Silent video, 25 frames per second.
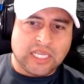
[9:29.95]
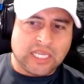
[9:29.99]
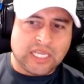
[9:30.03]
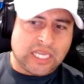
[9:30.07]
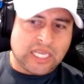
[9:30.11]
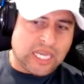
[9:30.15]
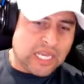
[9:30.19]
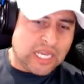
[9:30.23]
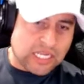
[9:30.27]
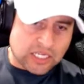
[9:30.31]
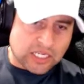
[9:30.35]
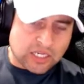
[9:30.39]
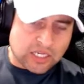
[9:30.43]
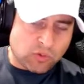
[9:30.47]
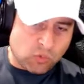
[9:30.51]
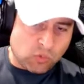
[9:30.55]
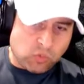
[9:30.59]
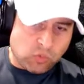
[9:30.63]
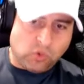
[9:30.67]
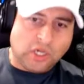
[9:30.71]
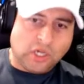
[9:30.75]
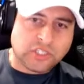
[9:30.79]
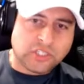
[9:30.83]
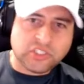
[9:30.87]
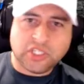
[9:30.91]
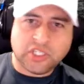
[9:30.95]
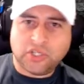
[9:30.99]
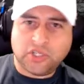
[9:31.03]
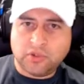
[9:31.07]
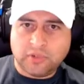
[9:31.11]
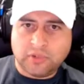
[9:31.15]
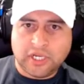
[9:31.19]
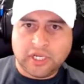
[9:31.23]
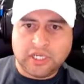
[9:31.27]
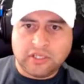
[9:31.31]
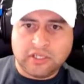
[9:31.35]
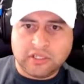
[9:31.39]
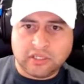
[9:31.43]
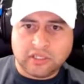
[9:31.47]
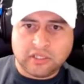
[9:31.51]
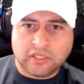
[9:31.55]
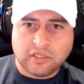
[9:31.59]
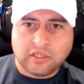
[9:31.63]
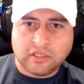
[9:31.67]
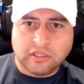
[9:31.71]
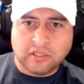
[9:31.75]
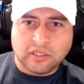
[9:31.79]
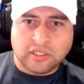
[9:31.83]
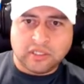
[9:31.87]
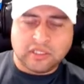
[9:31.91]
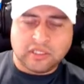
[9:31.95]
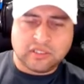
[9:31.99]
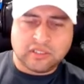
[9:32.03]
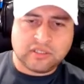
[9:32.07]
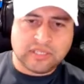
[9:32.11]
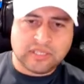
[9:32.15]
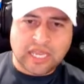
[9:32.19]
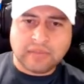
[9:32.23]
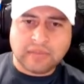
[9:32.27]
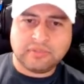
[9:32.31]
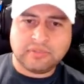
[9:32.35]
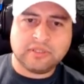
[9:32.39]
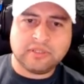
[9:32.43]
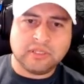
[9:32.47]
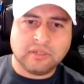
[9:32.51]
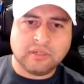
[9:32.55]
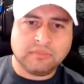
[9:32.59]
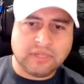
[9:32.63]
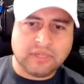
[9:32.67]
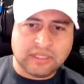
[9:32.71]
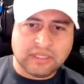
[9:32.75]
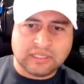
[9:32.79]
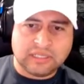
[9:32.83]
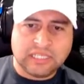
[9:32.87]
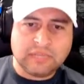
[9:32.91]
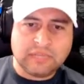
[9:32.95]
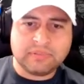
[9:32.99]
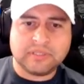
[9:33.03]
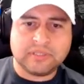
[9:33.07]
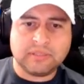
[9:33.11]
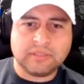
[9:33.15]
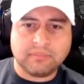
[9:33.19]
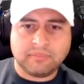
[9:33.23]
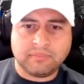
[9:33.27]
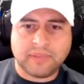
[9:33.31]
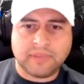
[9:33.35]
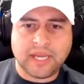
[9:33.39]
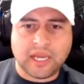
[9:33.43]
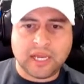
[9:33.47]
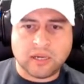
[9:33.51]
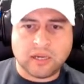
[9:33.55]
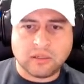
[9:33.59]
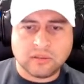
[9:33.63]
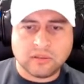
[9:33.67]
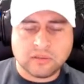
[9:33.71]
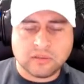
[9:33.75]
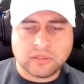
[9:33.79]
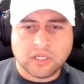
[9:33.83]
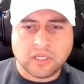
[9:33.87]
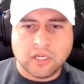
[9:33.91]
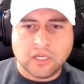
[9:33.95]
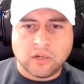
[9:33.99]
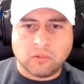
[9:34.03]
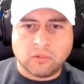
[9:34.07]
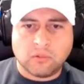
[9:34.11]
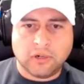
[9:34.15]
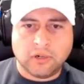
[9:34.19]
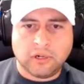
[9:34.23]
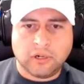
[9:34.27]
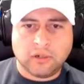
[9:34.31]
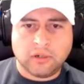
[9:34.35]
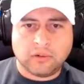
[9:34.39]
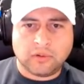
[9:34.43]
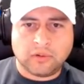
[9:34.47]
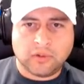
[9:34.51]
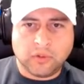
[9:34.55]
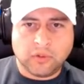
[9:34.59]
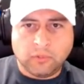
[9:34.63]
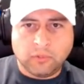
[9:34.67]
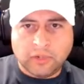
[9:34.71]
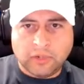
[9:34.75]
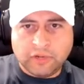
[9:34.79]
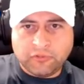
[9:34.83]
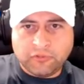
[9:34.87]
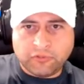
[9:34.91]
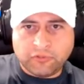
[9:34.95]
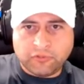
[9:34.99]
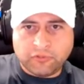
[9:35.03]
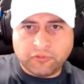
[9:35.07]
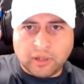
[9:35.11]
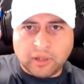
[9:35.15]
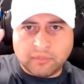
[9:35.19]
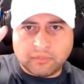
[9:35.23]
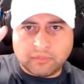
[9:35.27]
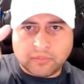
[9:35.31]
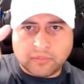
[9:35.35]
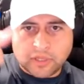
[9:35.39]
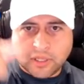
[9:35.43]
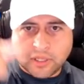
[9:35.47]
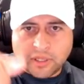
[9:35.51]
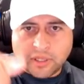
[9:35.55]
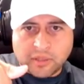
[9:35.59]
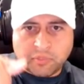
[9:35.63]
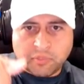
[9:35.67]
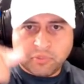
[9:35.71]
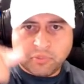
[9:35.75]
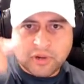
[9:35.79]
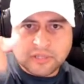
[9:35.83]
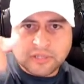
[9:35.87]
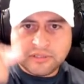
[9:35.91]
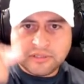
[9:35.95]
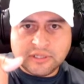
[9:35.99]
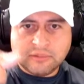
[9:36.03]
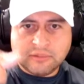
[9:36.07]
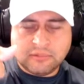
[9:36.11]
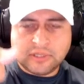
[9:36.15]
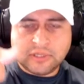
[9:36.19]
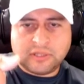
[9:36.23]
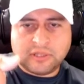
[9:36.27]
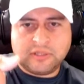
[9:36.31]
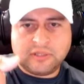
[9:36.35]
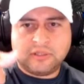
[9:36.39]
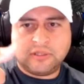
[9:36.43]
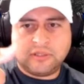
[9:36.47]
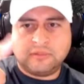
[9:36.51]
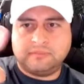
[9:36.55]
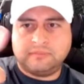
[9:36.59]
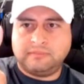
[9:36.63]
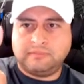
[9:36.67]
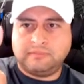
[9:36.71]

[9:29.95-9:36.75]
in one generation, Samsung made leaps and bounds where you went from pressing with the